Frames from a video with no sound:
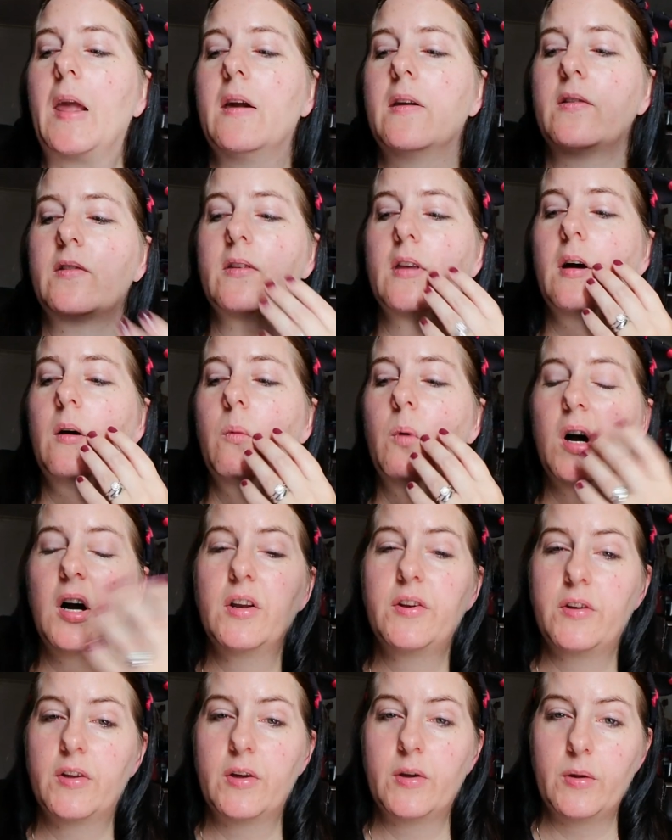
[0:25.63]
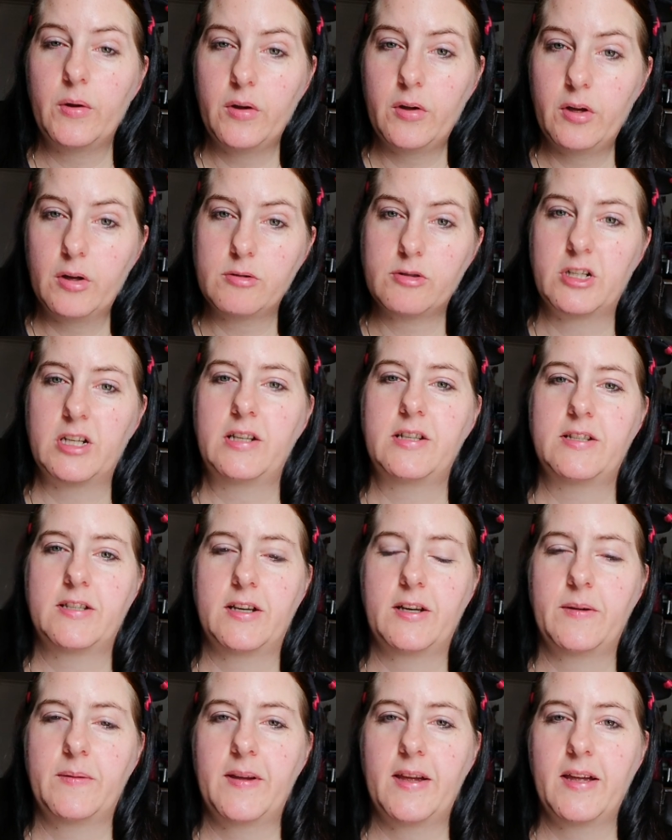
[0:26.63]
So what I usually
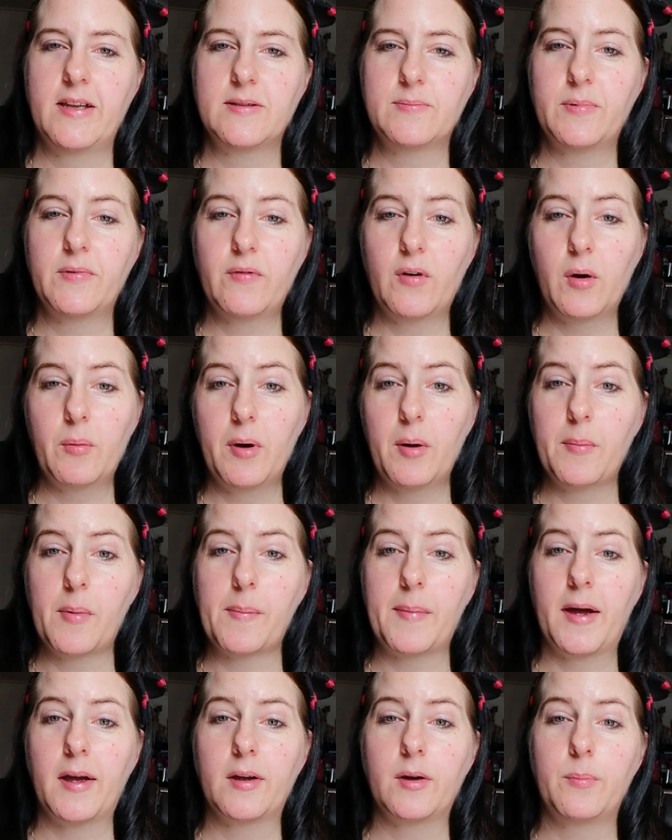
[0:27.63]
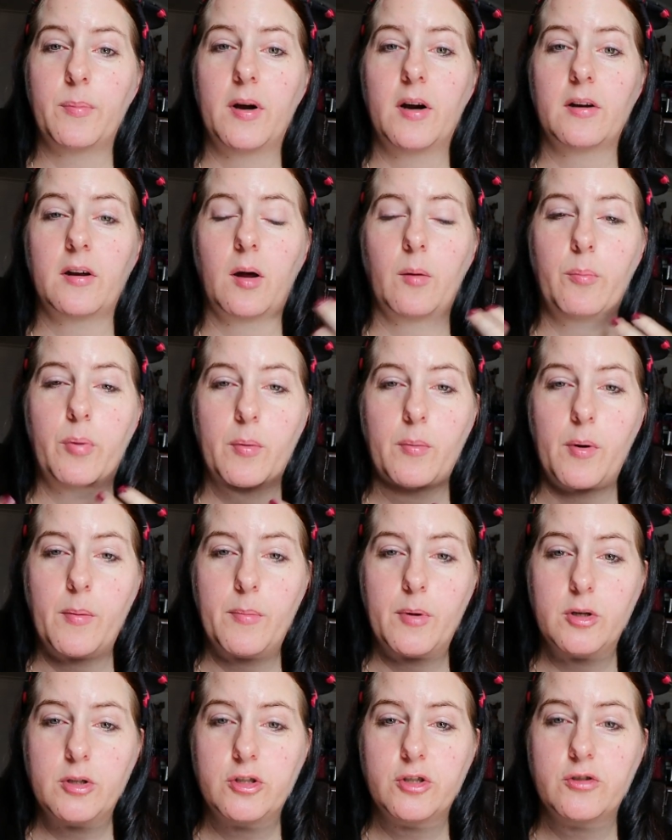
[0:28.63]
do is before I put my makeup on, I put my
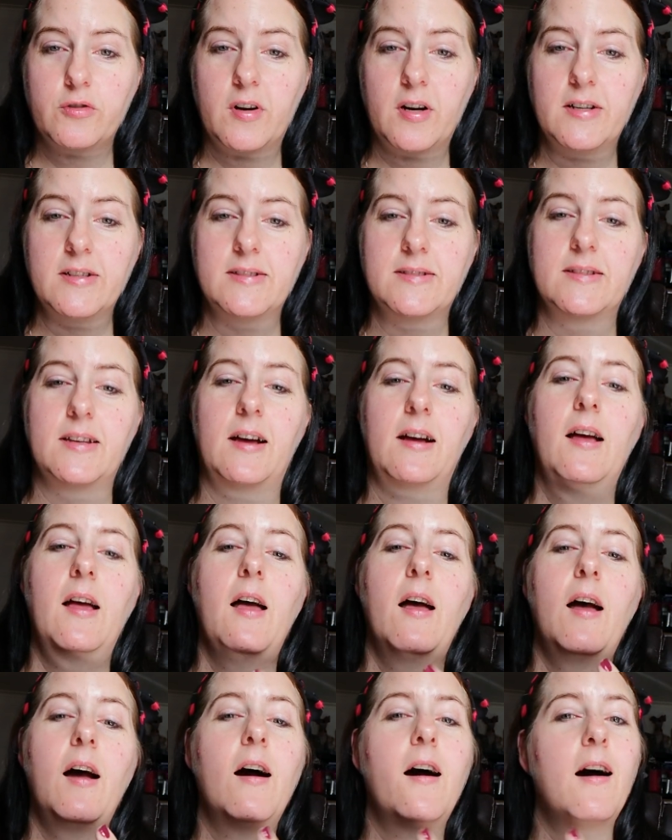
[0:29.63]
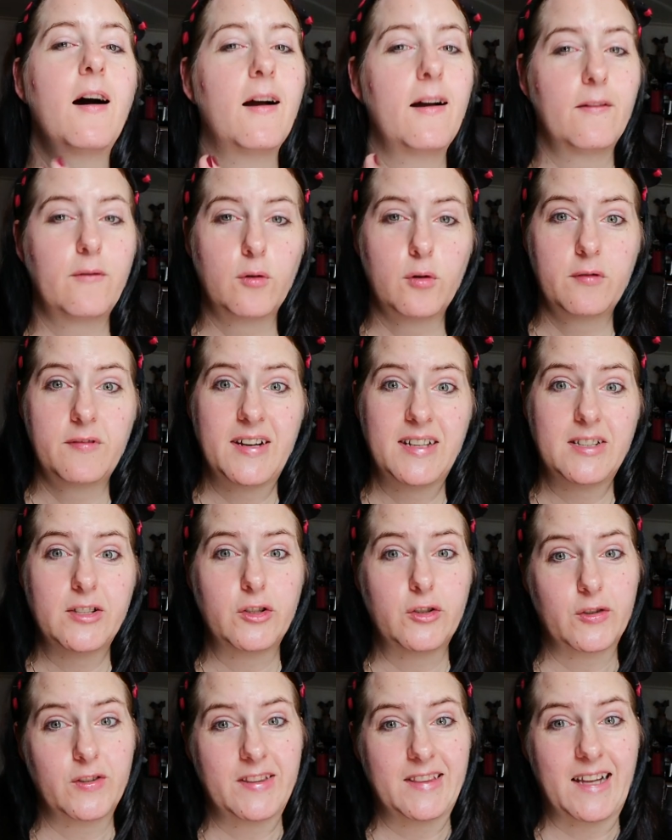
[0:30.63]
moisturiser. I have already
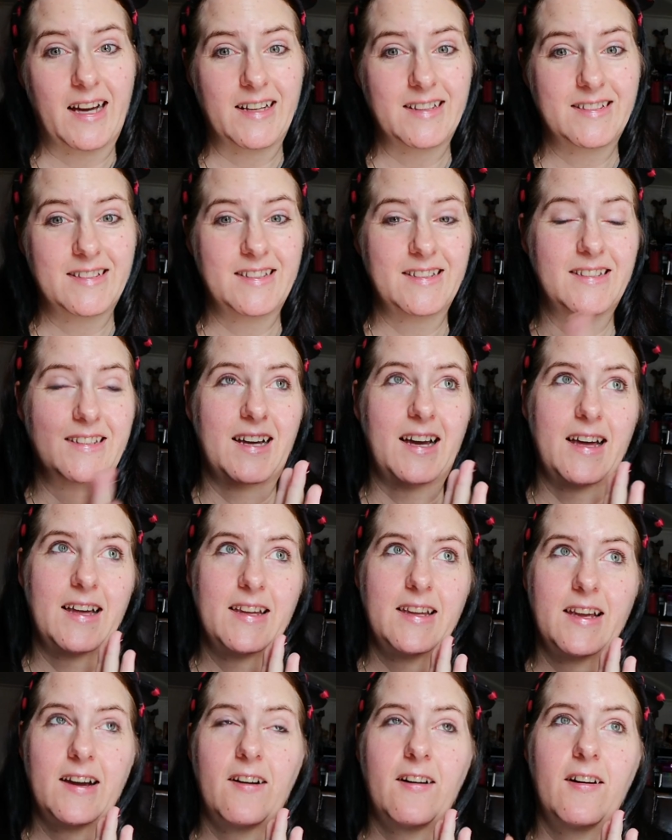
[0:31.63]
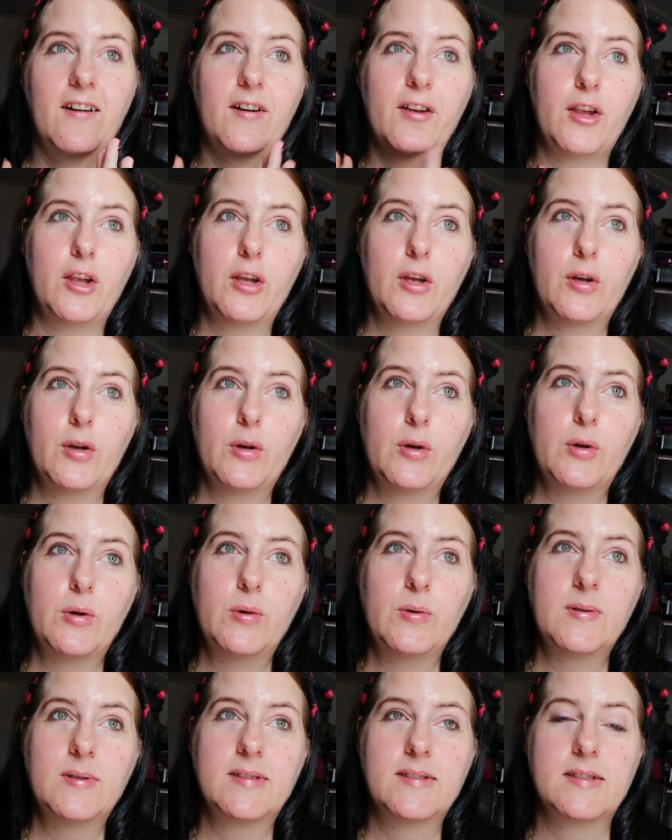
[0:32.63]
done that today. I
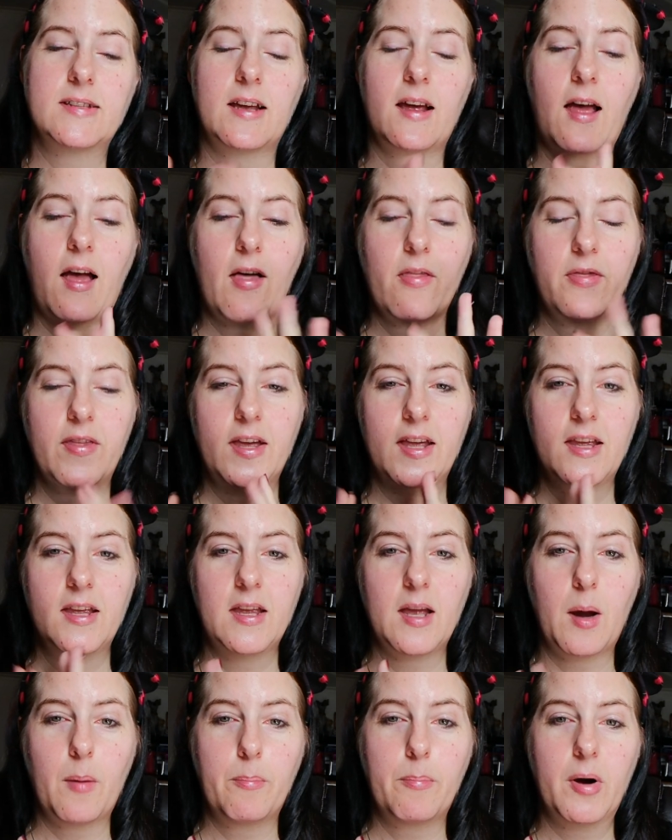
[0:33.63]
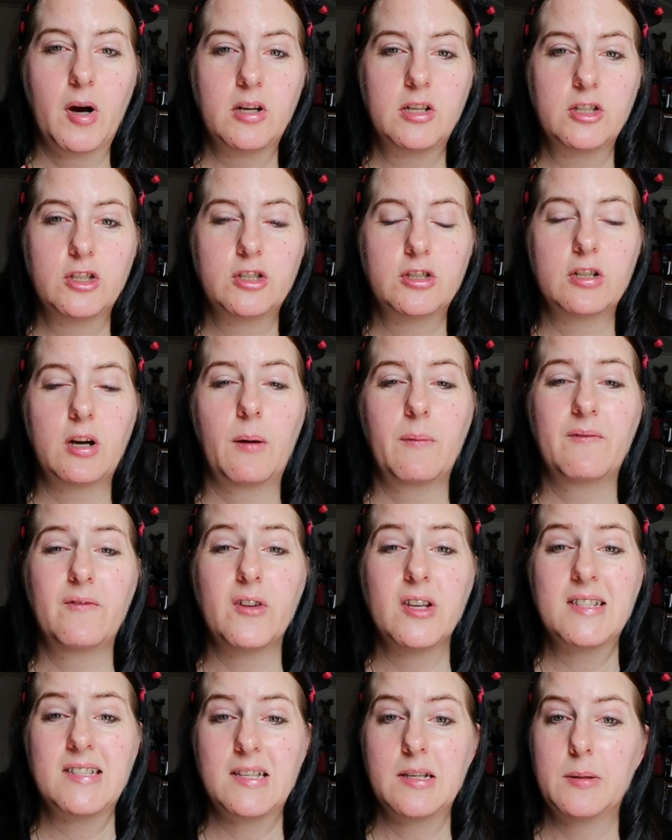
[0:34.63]
used the Body Shop
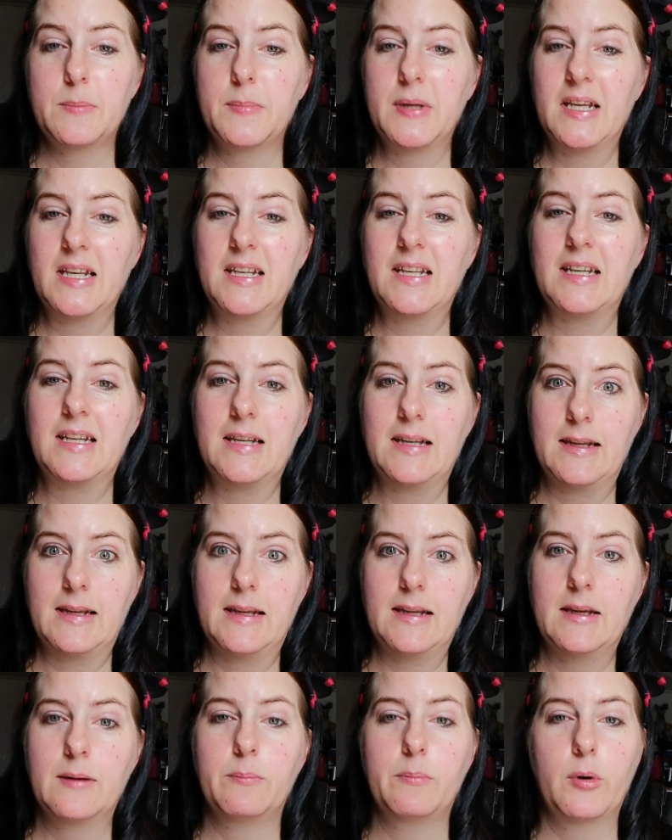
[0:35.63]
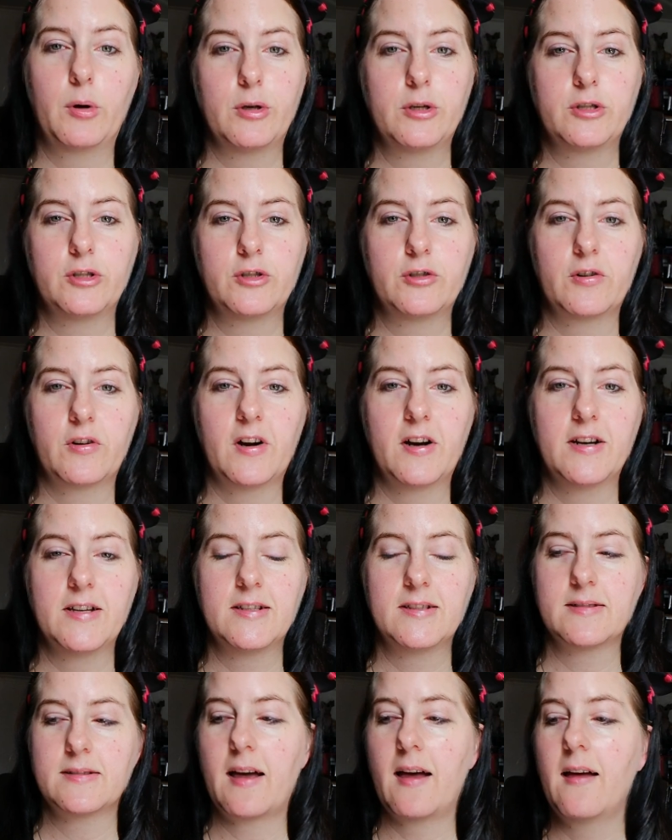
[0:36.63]
Vitamin E
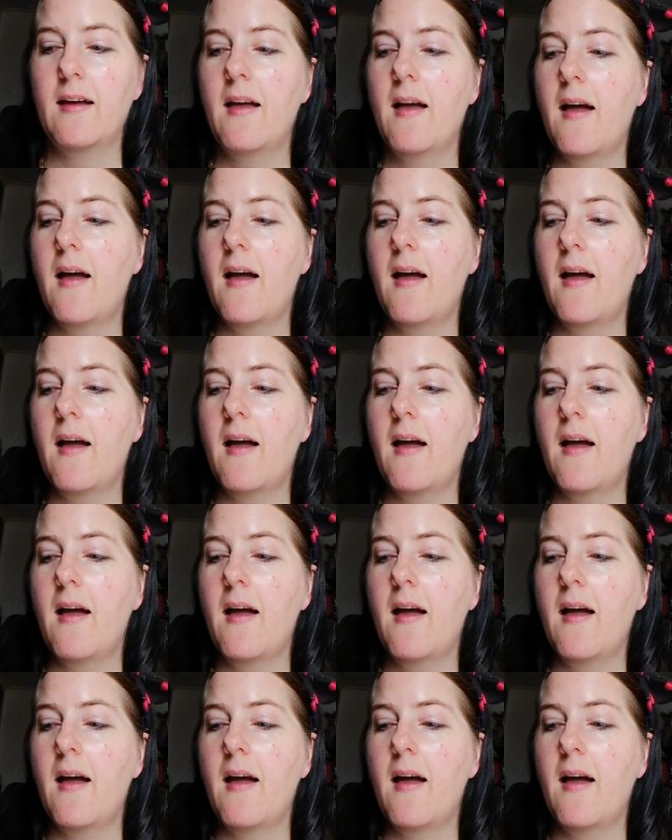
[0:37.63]
moisturiser,